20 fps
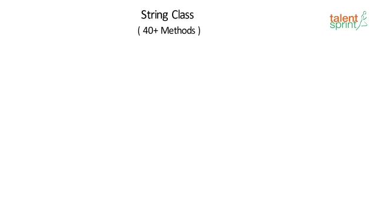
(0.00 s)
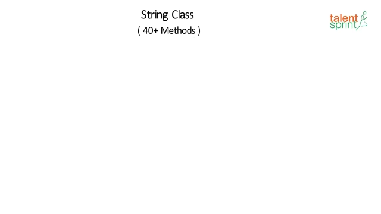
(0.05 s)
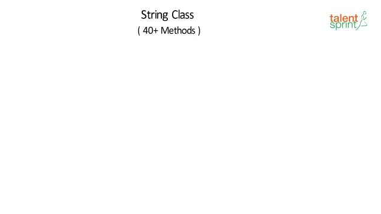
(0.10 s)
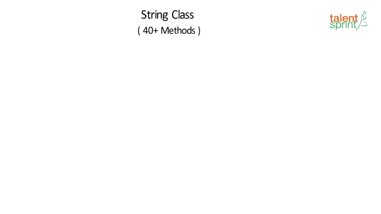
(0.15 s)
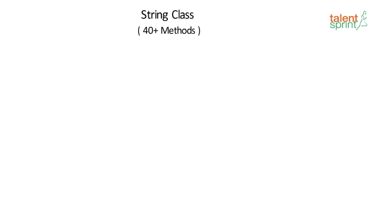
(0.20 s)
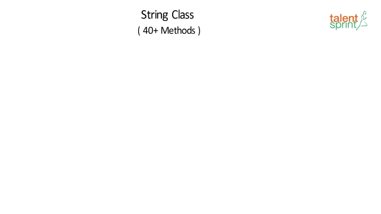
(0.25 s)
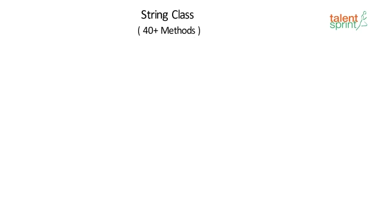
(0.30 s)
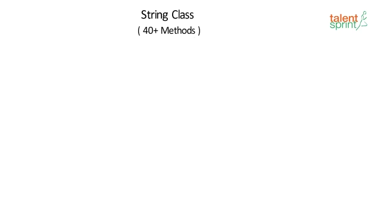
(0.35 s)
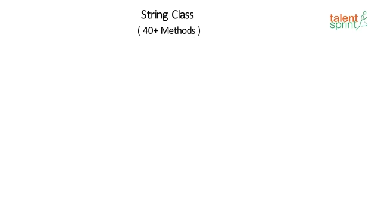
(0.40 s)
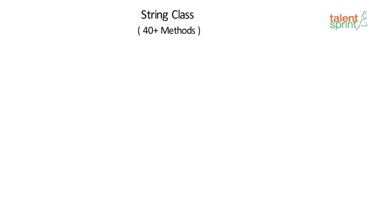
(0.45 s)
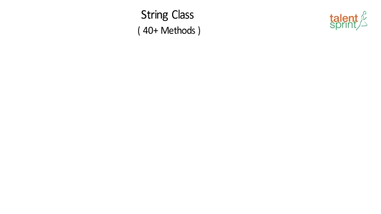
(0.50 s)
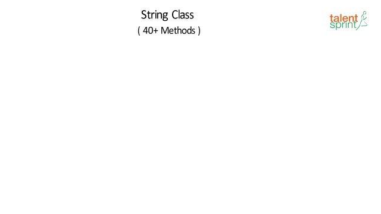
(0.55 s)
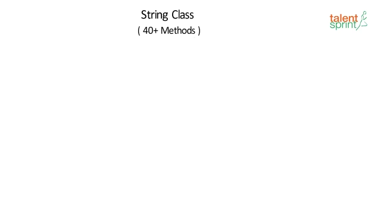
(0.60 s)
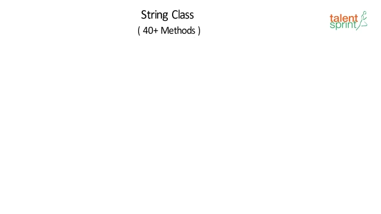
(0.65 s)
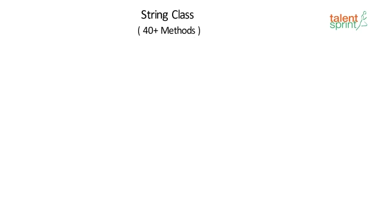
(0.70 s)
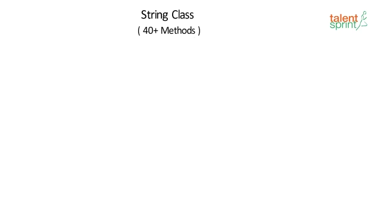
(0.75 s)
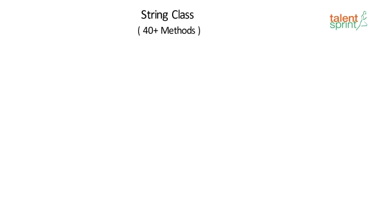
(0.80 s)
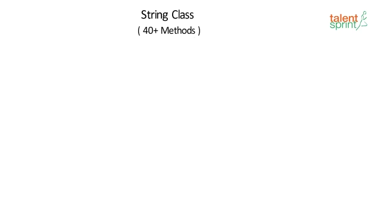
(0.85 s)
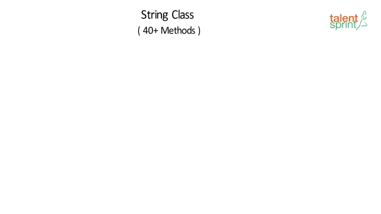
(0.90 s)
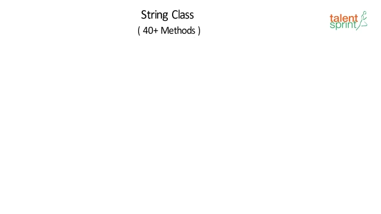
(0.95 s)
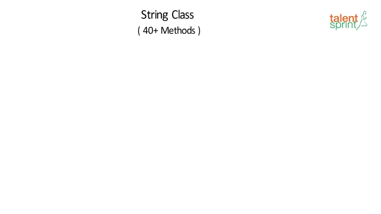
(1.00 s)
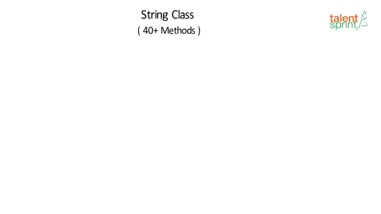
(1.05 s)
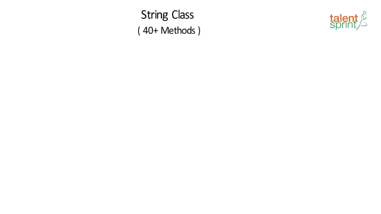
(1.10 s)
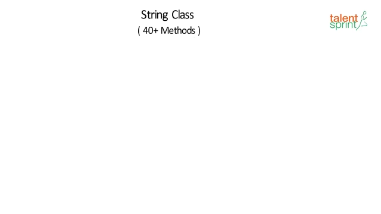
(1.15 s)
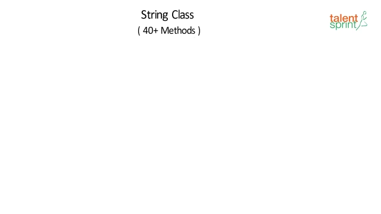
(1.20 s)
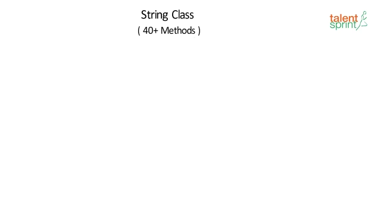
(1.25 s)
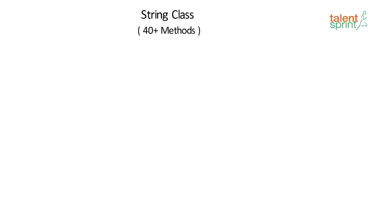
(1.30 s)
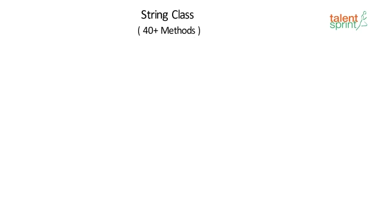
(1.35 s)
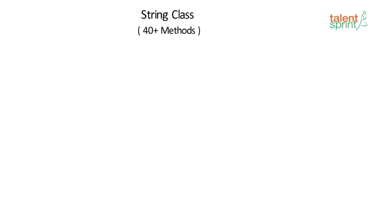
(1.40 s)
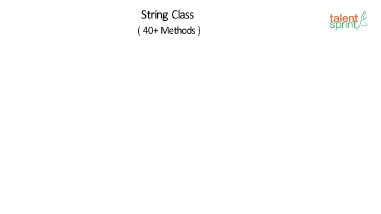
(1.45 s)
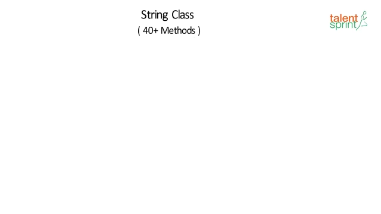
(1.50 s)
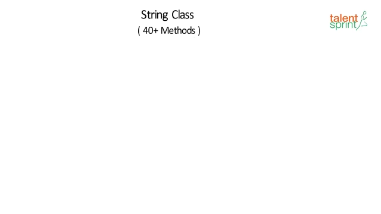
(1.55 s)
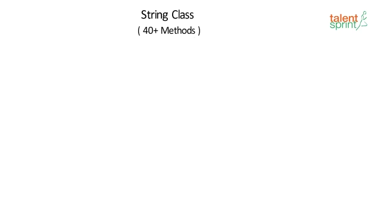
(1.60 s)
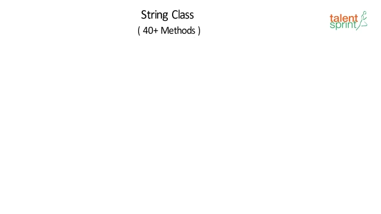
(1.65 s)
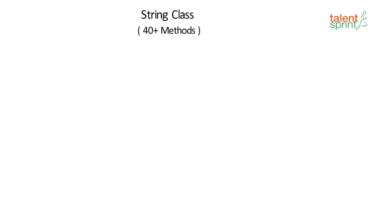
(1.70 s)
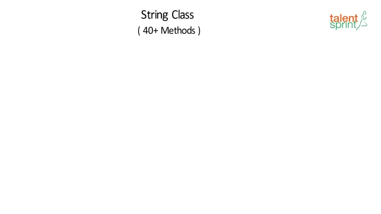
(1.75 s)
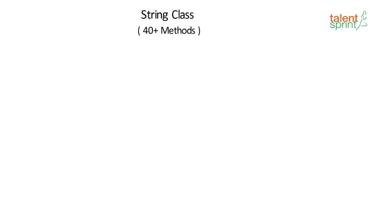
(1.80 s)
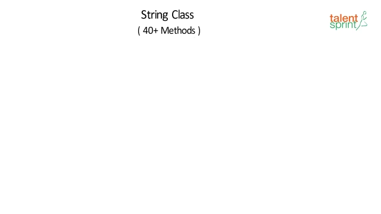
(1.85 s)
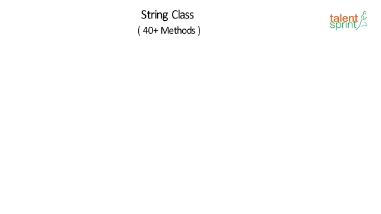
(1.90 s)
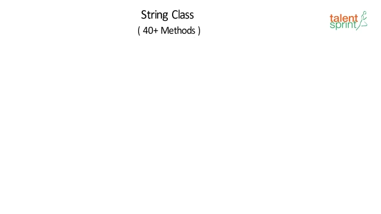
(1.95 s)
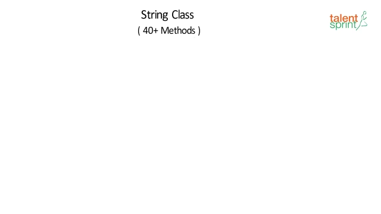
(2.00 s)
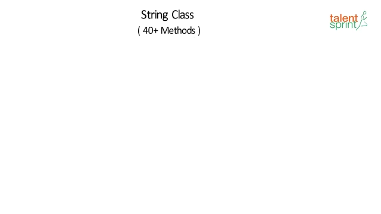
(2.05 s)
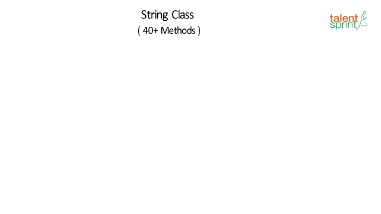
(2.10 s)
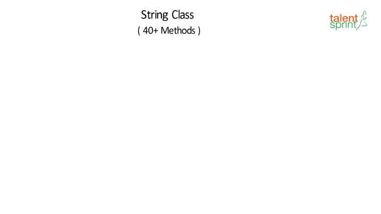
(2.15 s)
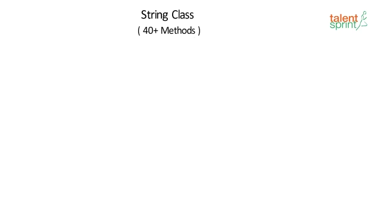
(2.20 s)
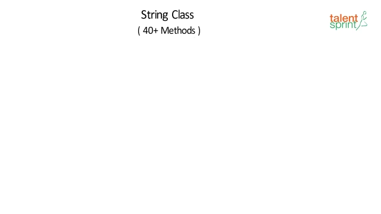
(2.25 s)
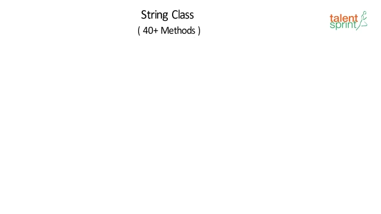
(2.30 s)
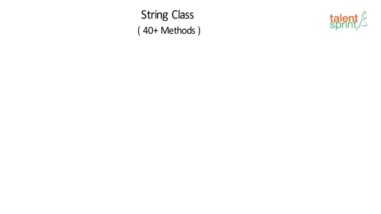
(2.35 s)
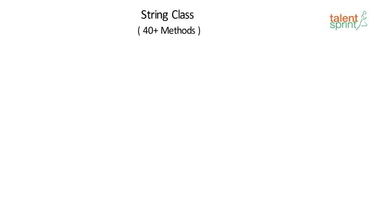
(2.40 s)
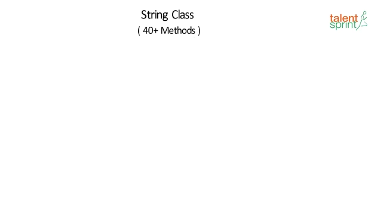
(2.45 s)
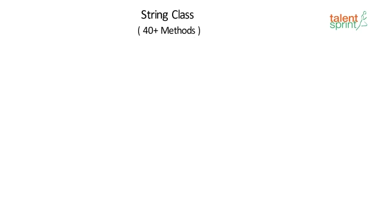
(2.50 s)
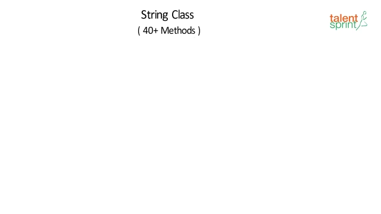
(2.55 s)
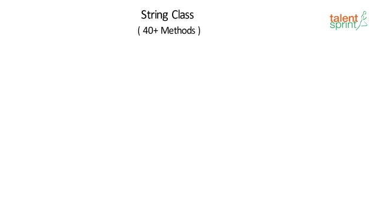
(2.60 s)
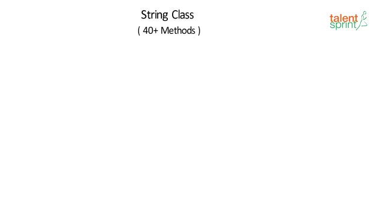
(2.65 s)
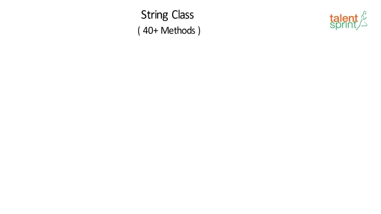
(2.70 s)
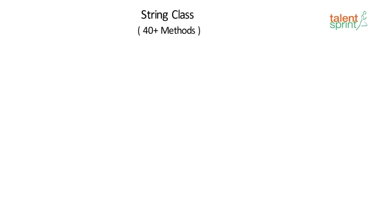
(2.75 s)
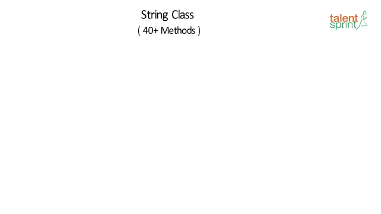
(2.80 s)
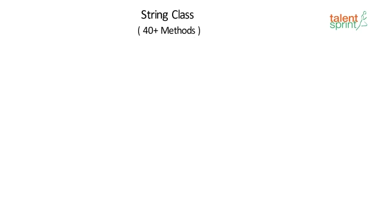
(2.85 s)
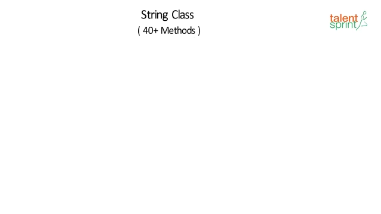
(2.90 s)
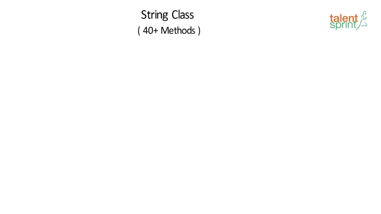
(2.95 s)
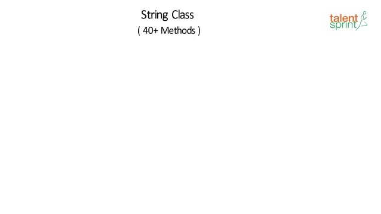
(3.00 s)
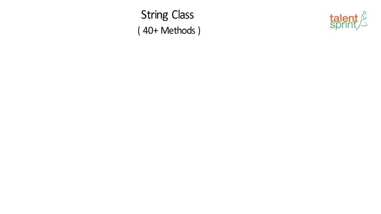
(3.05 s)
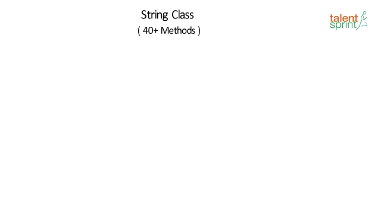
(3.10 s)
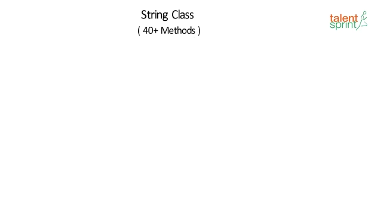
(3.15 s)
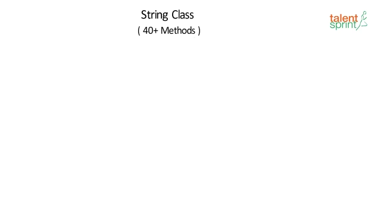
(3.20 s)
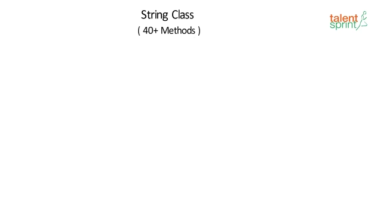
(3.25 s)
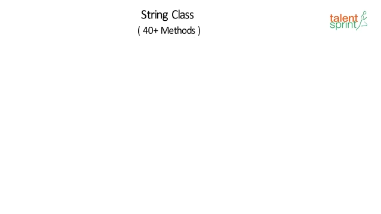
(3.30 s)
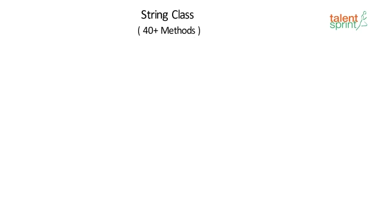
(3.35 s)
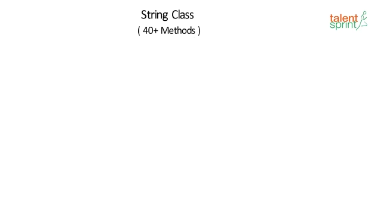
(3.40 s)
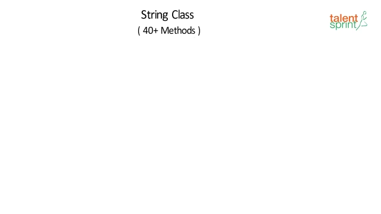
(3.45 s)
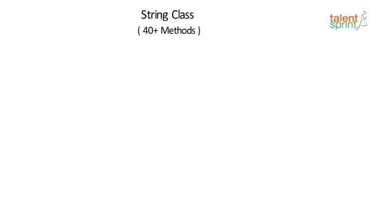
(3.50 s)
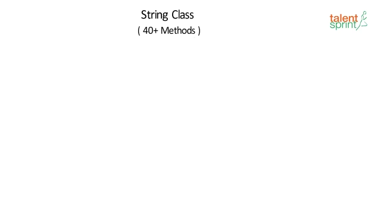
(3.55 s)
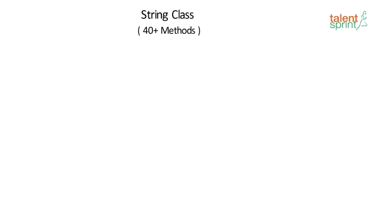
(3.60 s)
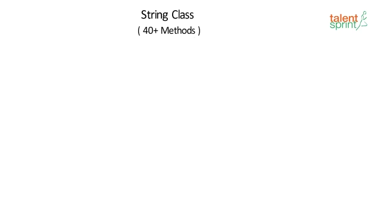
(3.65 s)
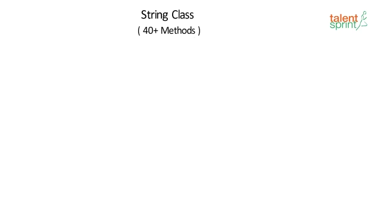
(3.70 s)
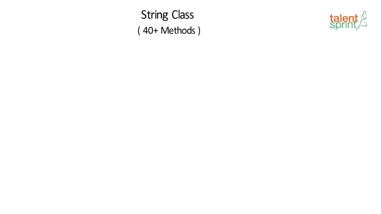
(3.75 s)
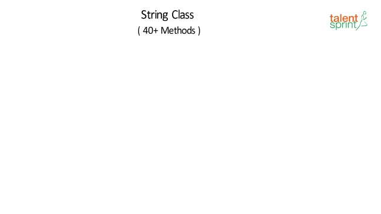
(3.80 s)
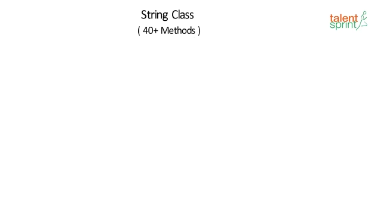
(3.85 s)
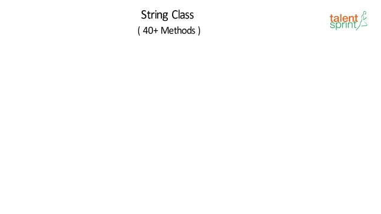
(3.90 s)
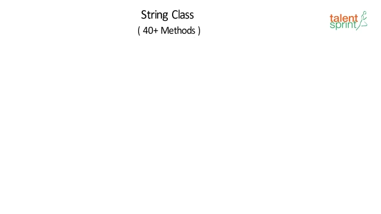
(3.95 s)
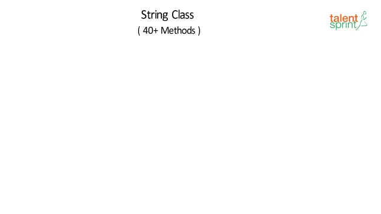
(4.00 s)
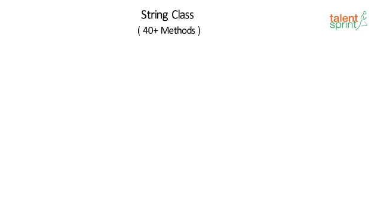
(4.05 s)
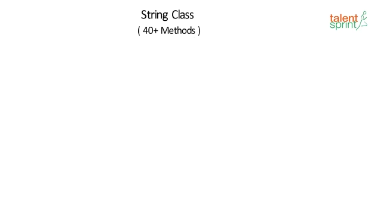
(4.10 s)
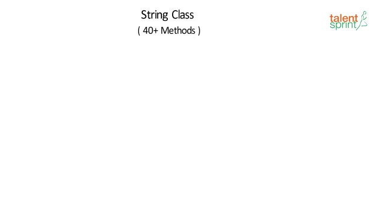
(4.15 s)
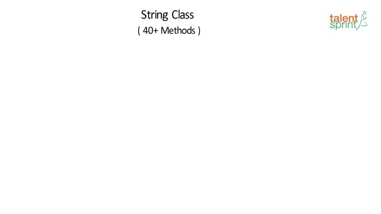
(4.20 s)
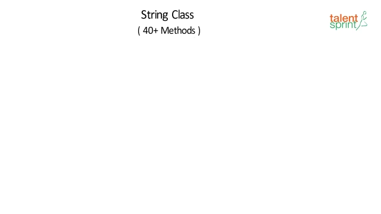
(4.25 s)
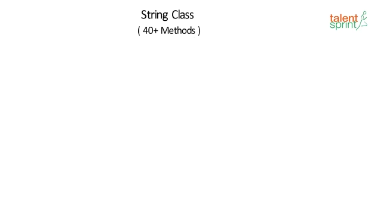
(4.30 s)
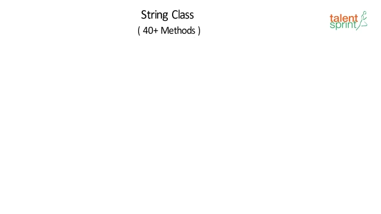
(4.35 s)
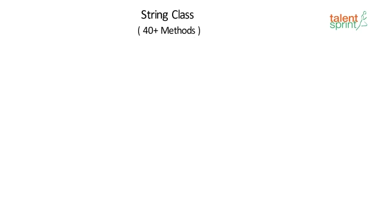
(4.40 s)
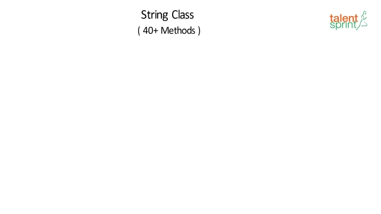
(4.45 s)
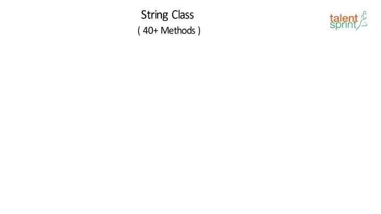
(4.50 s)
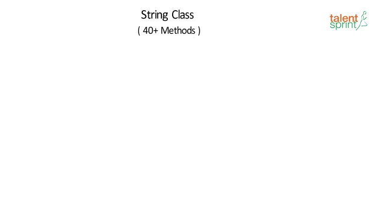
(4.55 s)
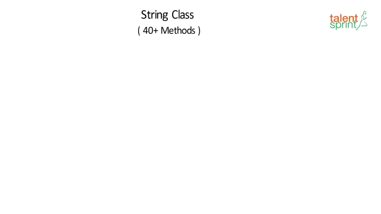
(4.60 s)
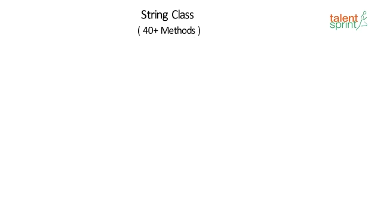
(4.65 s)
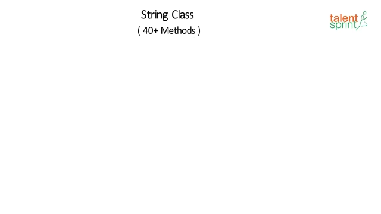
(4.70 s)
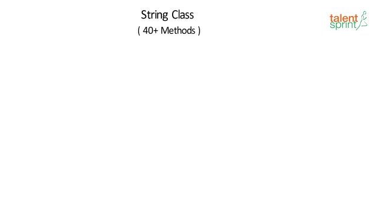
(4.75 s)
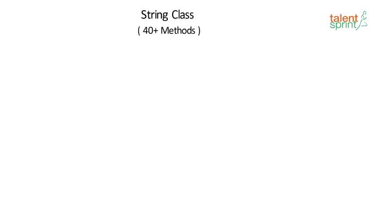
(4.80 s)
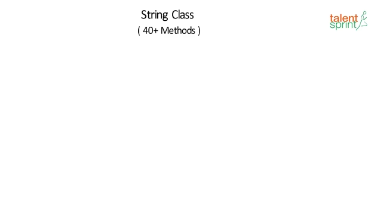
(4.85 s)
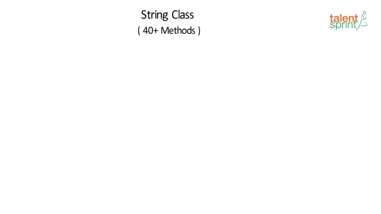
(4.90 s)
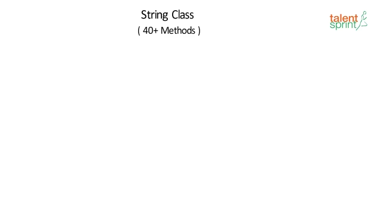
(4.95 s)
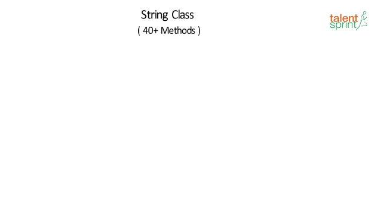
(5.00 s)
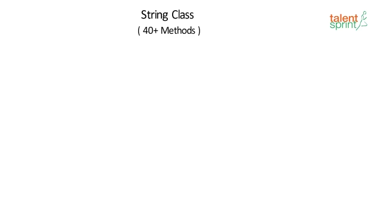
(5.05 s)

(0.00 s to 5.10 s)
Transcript: No face is visible, so there are no lips to read.